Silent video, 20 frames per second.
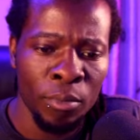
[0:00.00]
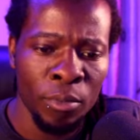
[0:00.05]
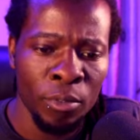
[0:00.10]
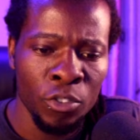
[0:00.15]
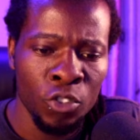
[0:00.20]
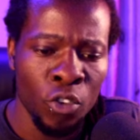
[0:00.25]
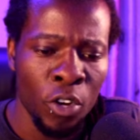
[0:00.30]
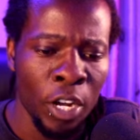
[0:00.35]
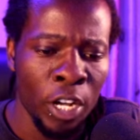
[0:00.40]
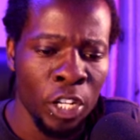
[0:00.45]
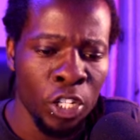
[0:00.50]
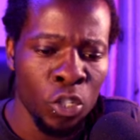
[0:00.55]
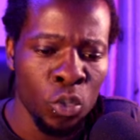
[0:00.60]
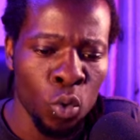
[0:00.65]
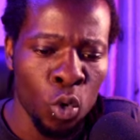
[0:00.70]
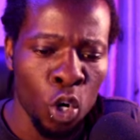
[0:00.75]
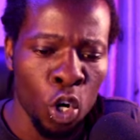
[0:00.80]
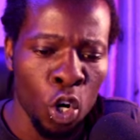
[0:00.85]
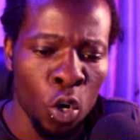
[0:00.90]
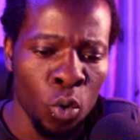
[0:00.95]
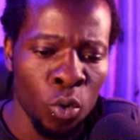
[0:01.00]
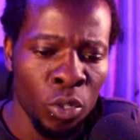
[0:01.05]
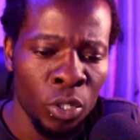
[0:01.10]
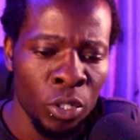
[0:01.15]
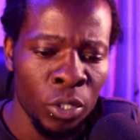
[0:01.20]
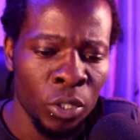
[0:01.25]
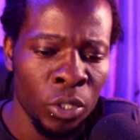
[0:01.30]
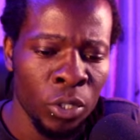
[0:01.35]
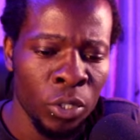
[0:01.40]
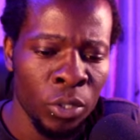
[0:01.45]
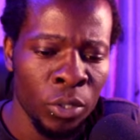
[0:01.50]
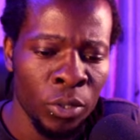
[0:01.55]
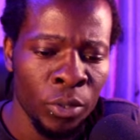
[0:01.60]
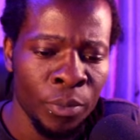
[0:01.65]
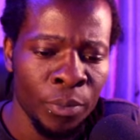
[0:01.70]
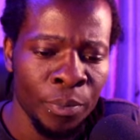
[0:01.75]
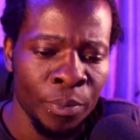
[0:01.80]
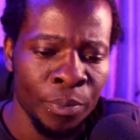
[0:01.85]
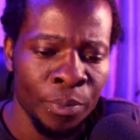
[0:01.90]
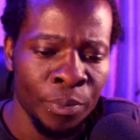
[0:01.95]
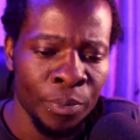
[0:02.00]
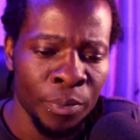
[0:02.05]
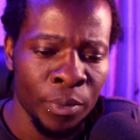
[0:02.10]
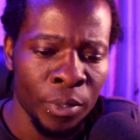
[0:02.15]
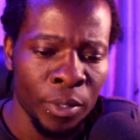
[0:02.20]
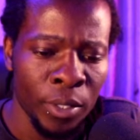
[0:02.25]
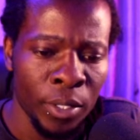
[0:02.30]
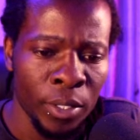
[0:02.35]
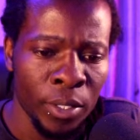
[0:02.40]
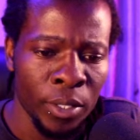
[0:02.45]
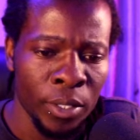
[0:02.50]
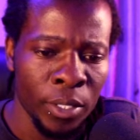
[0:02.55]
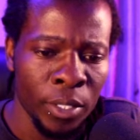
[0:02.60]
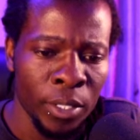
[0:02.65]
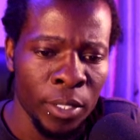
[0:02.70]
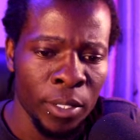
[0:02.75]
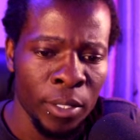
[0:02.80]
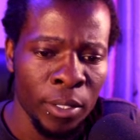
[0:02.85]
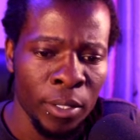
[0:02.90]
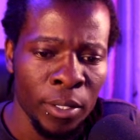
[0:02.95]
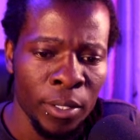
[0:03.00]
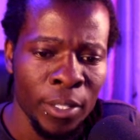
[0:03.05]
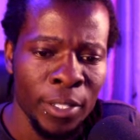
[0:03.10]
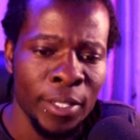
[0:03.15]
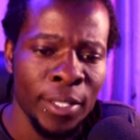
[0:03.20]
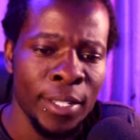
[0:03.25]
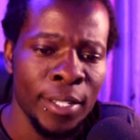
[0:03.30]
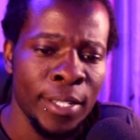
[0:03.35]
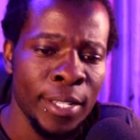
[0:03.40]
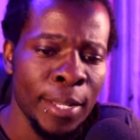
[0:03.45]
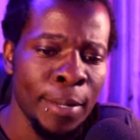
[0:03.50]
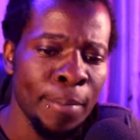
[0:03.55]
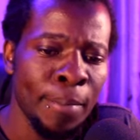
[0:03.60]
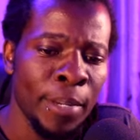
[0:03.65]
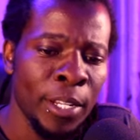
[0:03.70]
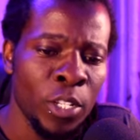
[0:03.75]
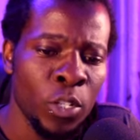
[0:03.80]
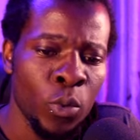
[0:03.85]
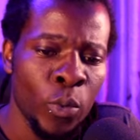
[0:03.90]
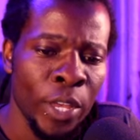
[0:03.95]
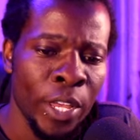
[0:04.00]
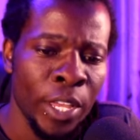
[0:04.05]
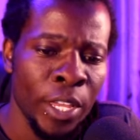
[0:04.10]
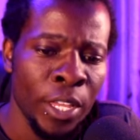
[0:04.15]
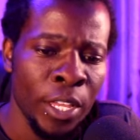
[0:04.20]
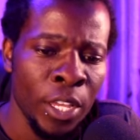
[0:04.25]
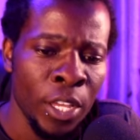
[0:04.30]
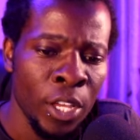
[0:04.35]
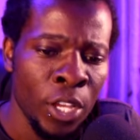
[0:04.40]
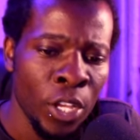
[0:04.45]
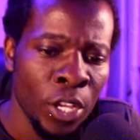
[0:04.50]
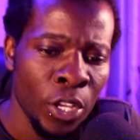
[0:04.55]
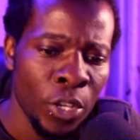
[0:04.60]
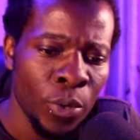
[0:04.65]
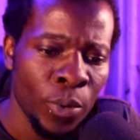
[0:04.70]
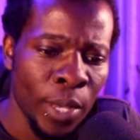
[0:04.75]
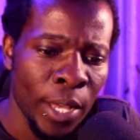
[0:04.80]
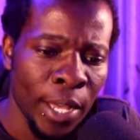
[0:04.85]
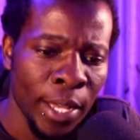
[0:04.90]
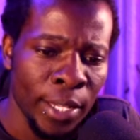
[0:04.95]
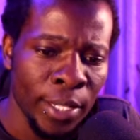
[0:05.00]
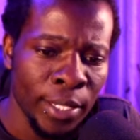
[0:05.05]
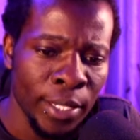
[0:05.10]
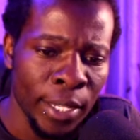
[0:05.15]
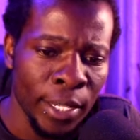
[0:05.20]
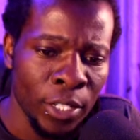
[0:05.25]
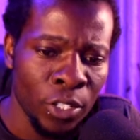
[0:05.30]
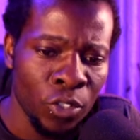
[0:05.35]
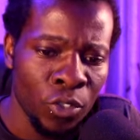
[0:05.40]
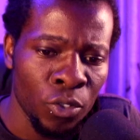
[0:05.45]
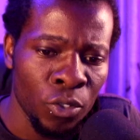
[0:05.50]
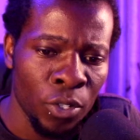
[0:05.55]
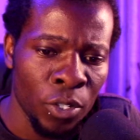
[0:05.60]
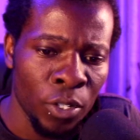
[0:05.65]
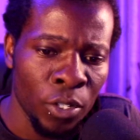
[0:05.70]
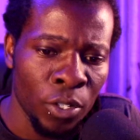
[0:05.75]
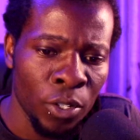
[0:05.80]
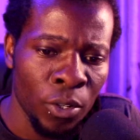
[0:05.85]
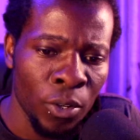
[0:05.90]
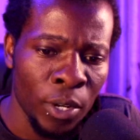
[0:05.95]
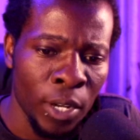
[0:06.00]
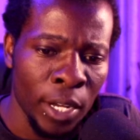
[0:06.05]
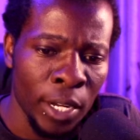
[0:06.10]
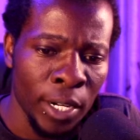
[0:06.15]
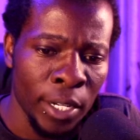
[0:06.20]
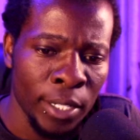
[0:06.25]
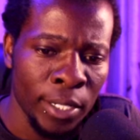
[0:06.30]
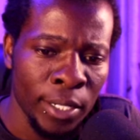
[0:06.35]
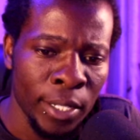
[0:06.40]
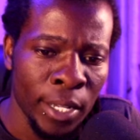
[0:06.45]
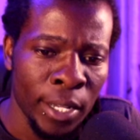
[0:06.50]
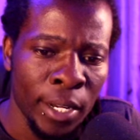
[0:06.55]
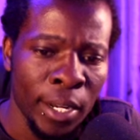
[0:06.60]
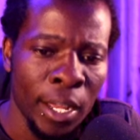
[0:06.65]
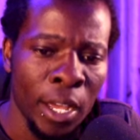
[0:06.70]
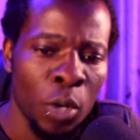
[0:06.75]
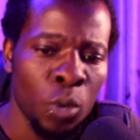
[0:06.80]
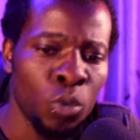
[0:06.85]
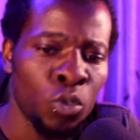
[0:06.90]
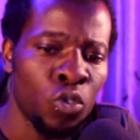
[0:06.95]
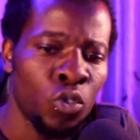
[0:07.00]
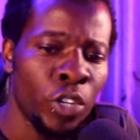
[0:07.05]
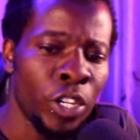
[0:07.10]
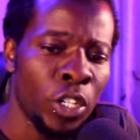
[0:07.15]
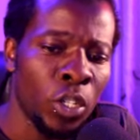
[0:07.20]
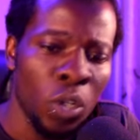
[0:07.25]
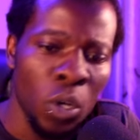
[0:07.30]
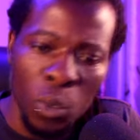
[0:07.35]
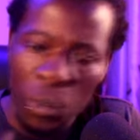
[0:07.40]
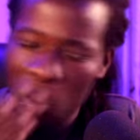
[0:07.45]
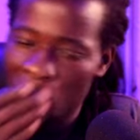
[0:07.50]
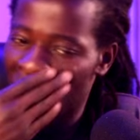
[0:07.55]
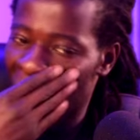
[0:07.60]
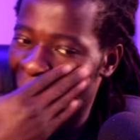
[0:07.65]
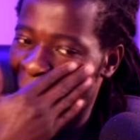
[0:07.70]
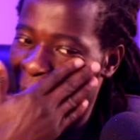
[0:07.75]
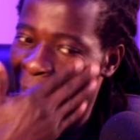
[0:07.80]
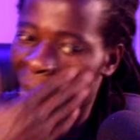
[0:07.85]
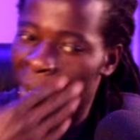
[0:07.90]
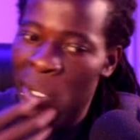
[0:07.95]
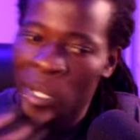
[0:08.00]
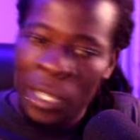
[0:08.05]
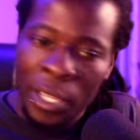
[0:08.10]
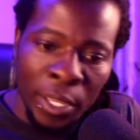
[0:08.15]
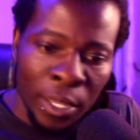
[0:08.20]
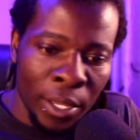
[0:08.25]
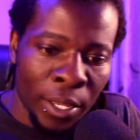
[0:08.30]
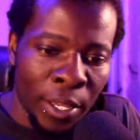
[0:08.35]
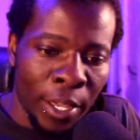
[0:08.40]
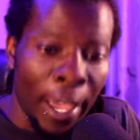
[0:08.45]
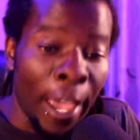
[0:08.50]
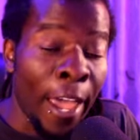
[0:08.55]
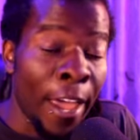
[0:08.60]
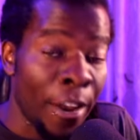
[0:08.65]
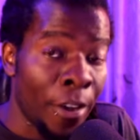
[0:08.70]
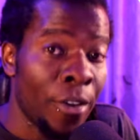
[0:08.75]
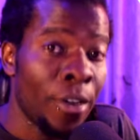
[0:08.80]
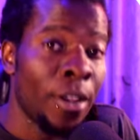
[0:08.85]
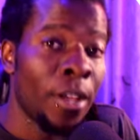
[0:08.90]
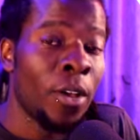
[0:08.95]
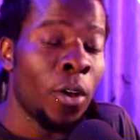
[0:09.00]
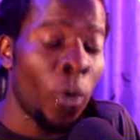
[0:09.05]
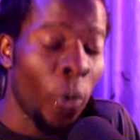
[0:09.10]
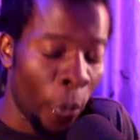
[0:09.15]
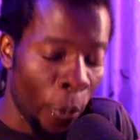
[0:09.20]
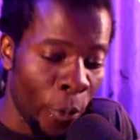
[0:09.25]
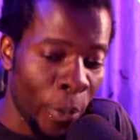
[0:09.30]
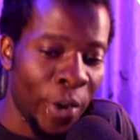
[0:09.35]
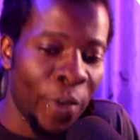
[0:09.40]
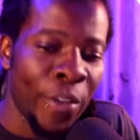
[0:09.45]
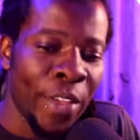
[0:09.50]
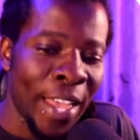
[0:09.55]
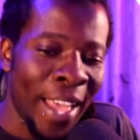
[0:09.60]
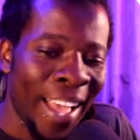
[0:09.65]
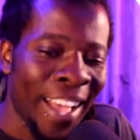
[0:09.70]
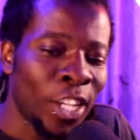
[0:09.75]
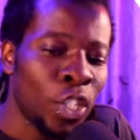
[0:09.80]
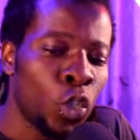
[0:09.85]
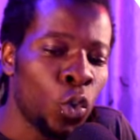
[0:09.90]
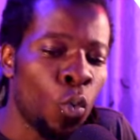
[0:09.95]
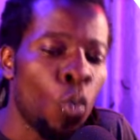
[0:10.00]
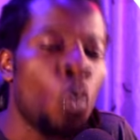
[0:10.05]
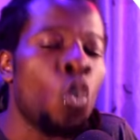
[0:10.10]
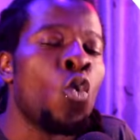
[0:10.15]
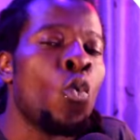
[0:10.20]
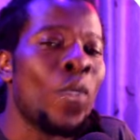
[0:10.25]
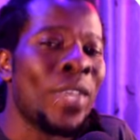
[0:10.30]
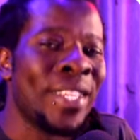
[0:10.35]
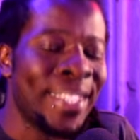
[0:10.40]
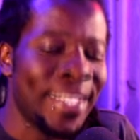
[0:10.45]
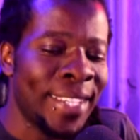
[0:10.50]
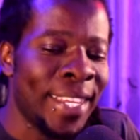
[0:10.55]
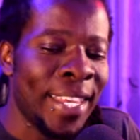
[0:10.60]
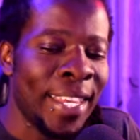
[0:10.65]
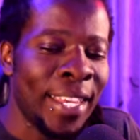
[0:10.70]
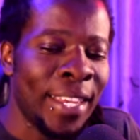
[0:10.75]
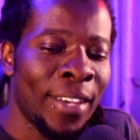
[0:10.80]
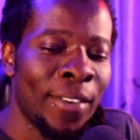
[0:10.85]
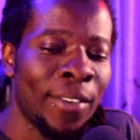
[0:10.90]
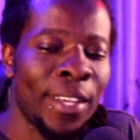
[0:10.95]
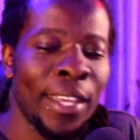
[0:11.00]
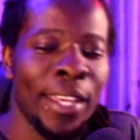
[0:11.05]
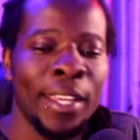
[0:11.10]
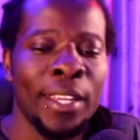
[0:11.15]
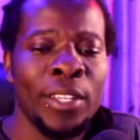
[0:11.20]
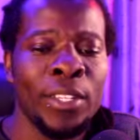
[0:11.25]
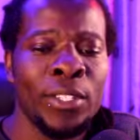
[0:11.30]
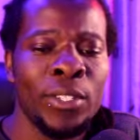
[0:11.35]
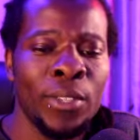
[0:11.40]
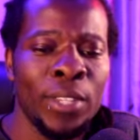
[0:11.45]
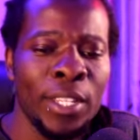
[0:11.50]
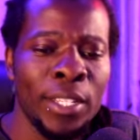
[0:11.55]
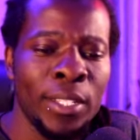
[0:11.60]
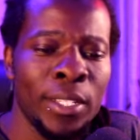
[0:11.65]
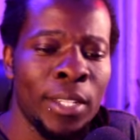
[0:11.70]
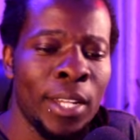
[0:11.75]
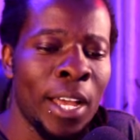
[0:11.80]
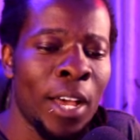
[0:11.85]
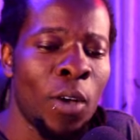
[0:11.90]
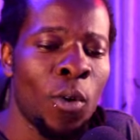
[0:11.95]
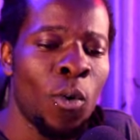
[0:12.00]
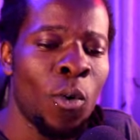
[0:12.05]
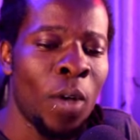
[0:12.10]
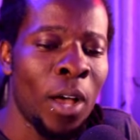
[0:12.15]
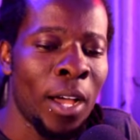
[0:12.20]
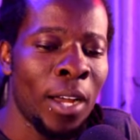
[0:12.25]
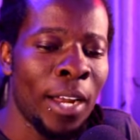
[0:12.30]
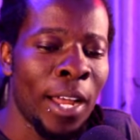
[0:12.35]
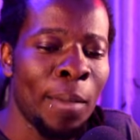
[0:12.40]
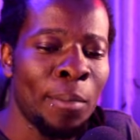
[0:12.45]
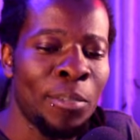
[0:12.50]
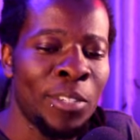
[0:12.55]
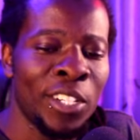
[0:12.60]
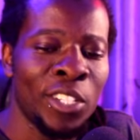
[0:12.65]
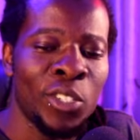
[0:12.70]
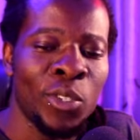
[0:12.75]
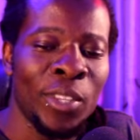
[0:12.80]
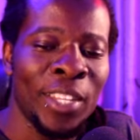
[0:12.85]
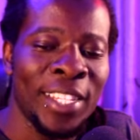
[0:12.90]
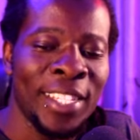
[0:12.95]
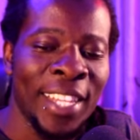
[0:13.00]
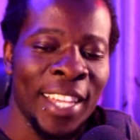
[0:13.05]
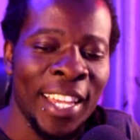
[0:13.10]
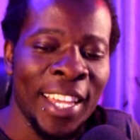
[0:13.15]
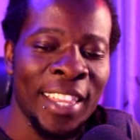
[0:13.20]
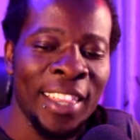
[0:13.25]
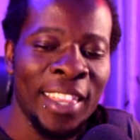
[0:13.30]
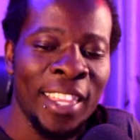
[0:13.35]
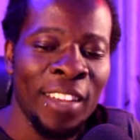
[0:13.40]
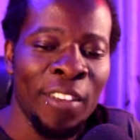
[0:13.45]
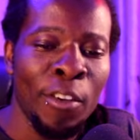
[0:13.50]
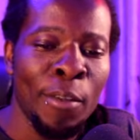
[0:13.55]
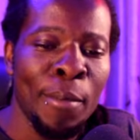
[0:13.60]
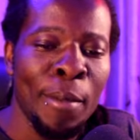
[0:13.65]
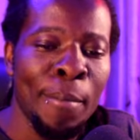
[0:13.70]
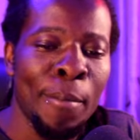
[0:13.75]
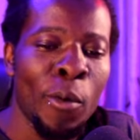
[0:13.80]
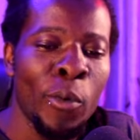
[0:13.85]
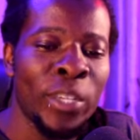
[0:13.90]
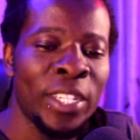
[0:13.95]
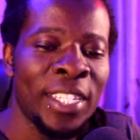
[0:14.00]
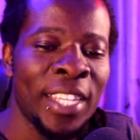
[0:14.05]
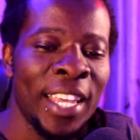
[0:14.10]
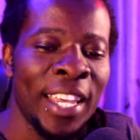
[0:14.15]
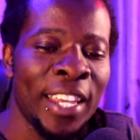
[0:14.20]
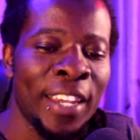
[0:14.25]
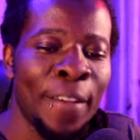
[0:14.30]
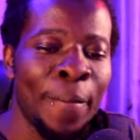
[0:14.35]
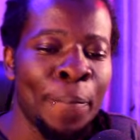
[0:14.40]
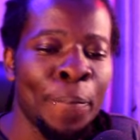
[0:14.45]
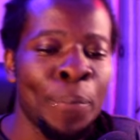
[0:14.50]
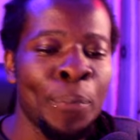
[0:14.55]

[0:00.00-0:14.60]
try to clone. This is it. This is the simplest way you guys can understand how to trade gold, and we react to what we see. Okay, so this is now an uptrend. So the second thing, remember we said